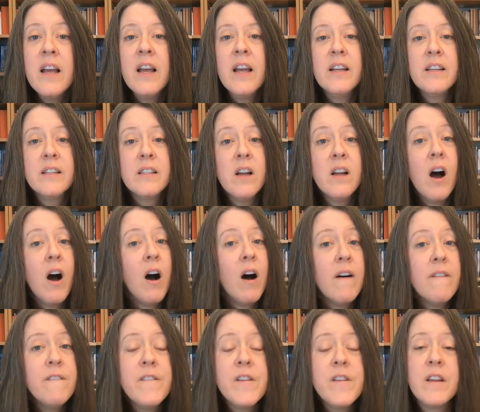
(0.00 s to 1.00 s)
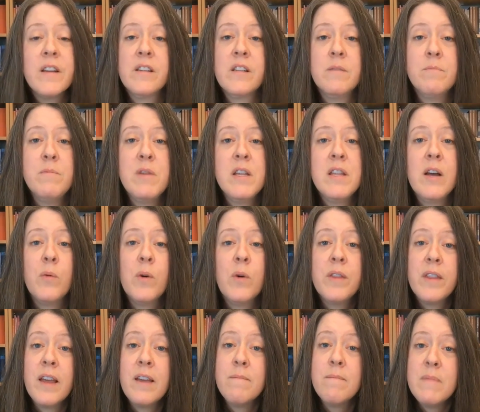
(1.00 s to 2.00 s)
it's not obvious to me that what
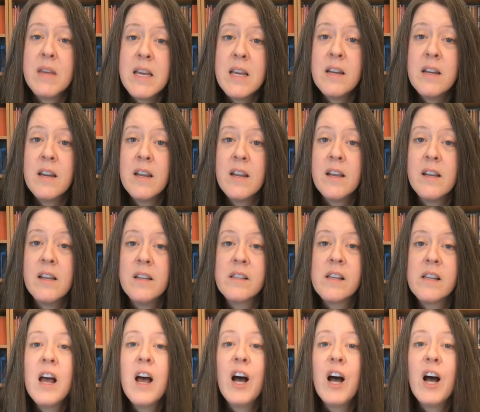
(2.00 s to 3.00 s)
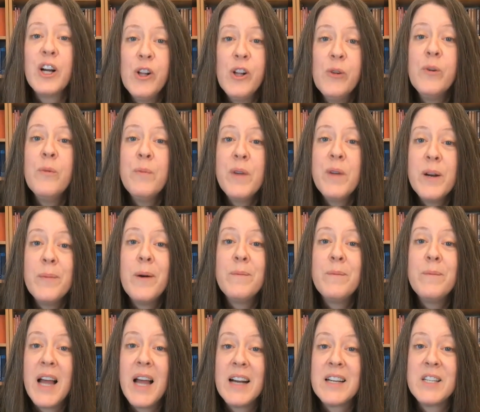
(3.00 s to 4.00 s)
they mean is a global minimum
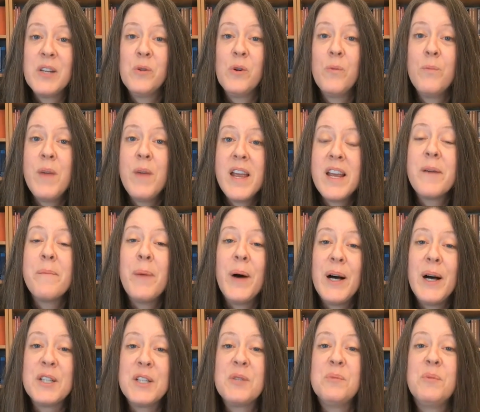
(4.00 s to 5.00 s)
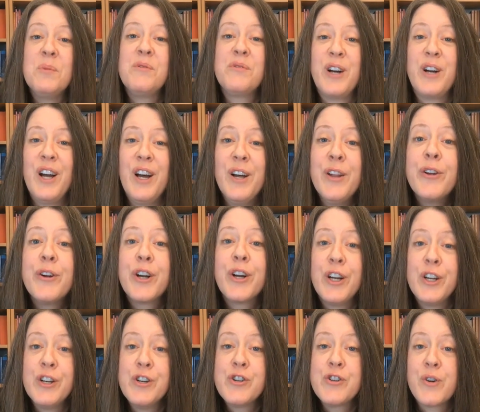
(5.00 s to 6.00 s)
tax that will make it possible for other
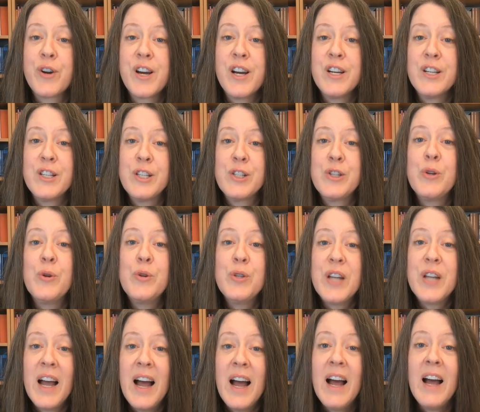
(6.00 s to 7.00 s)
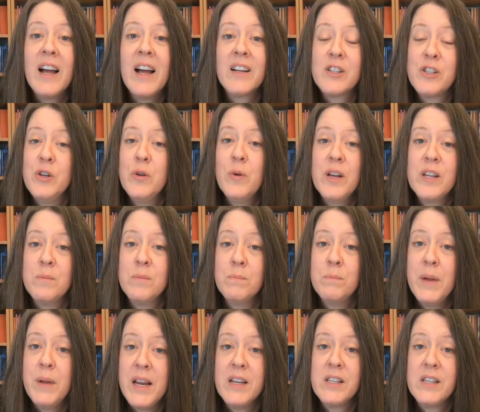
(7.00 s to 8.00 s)
countries to tax US
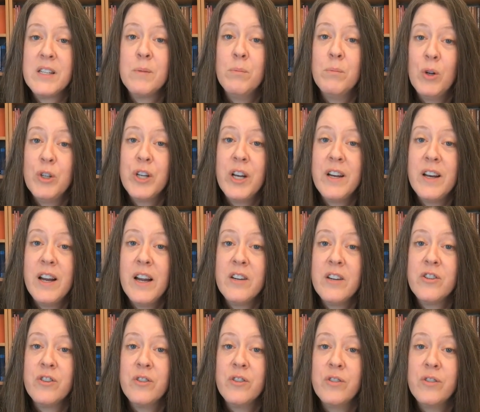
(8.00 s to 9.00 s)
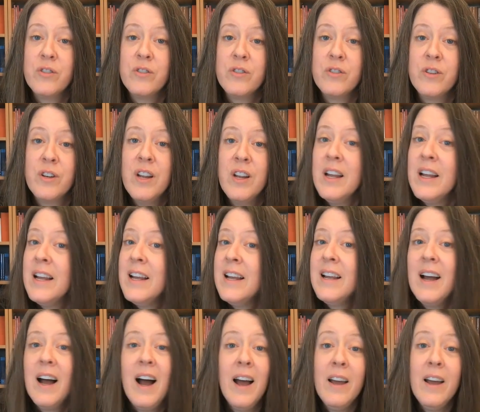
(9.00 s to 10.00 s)
based multinationals.
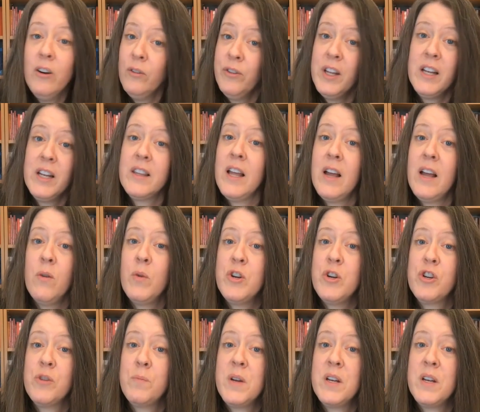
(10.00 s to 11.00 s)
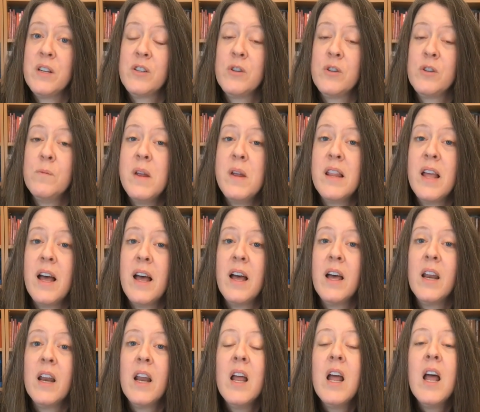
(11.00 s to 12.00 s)
I don't think that we should be assuming that.
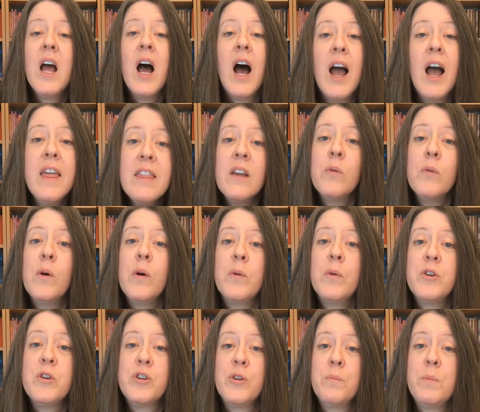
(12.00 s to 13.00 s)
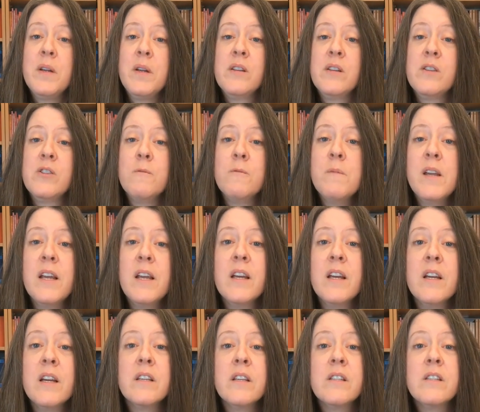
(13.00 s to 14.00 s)
I think what we should be assuming
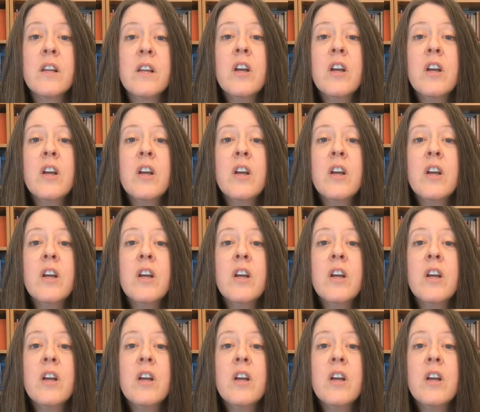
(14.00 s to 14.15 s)
is